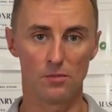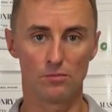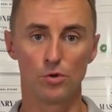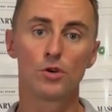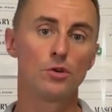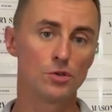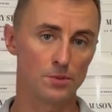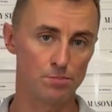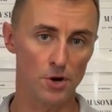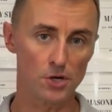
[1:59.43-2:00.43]
You could use a
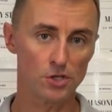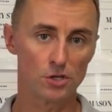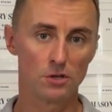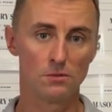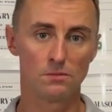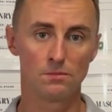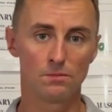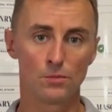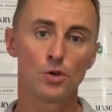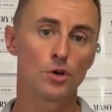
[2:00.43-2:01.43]
brush,
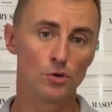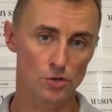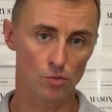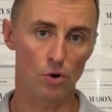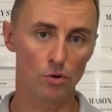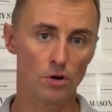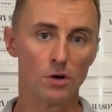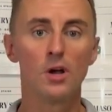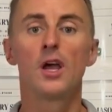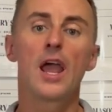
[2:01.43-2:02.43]
you could use a
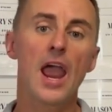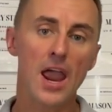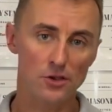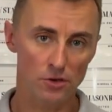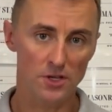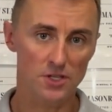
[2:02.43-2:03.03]
roller, and you could